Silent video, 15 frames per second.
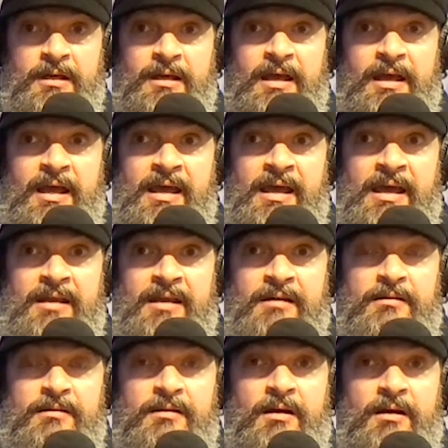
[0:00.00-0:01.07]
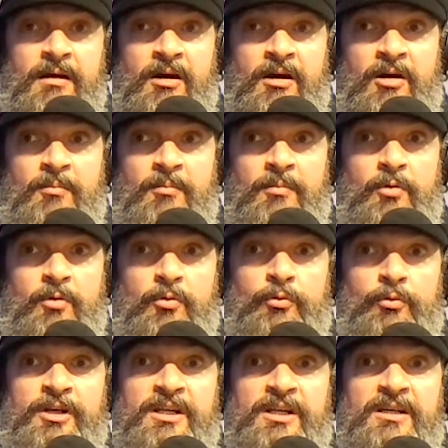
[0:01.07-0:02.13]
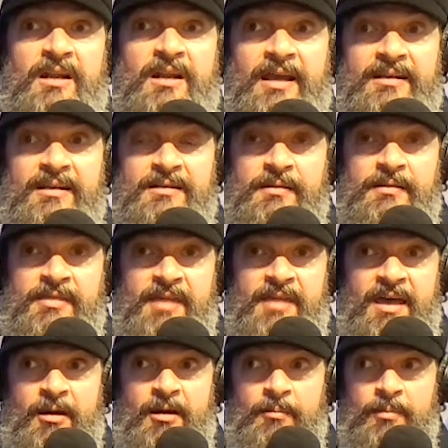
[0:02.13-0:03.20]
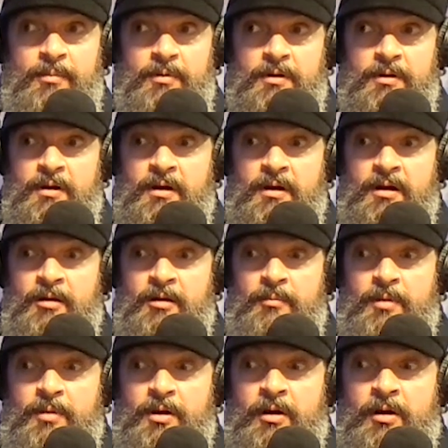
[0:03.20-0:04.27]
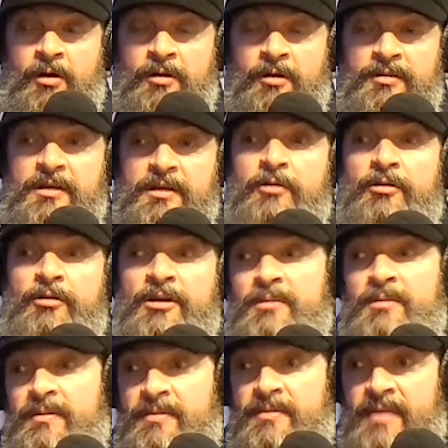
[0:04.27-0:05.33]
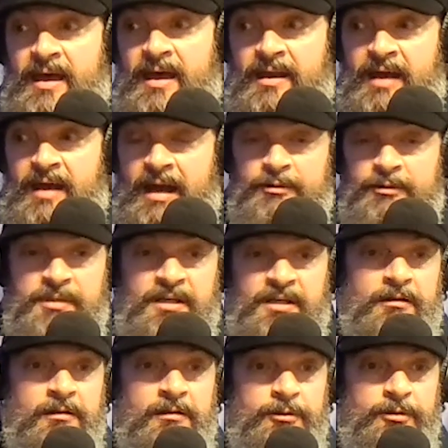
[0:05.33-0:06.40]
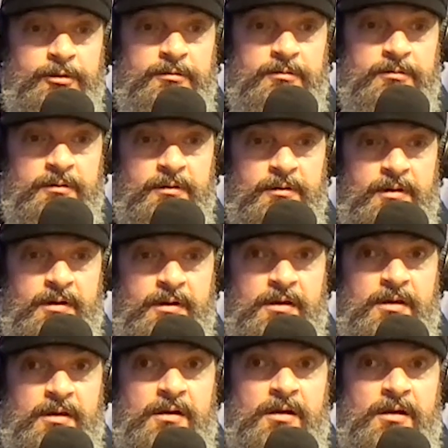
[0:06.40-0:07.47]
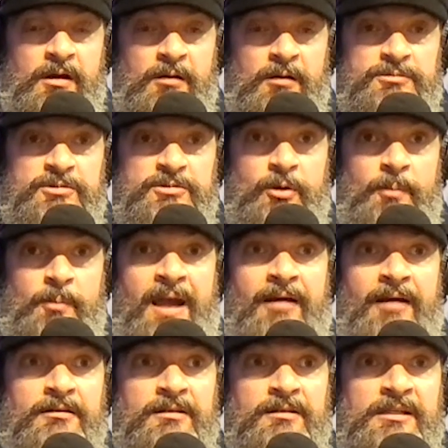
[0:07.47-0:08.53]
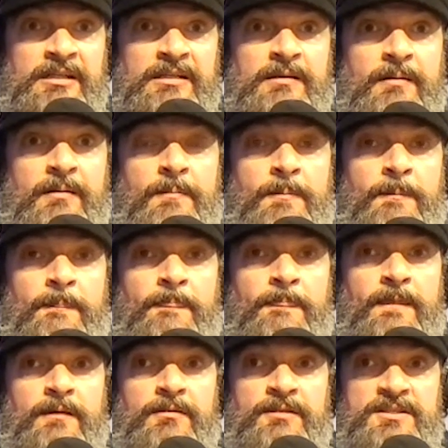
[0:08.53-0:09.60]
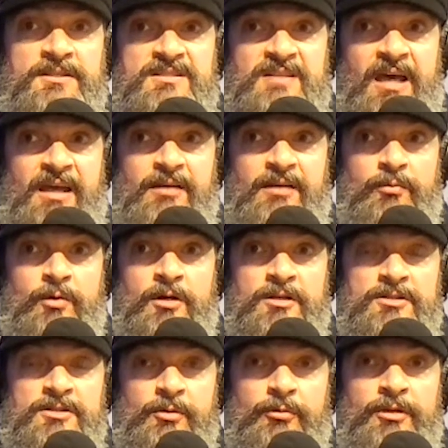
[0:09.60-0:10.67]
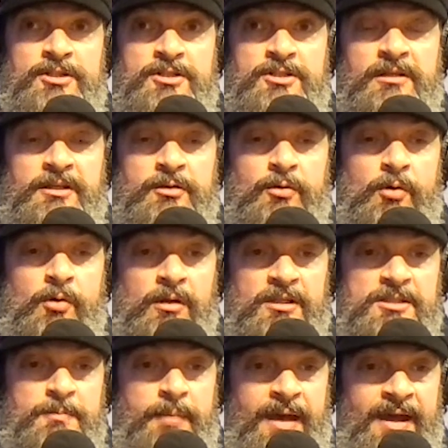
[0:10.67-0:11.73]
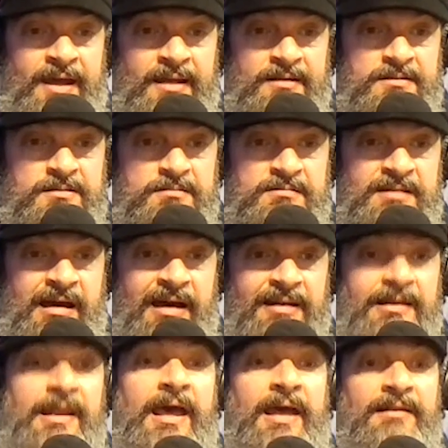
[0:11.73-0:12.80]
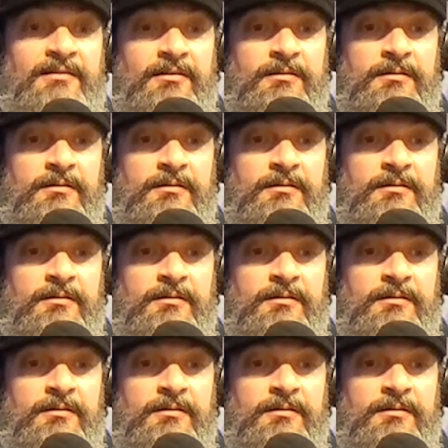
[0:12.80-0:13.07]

and um, reconnected them um, on the agreement that I would be included. Um, so apparently, the site was originally neworleansbands.net,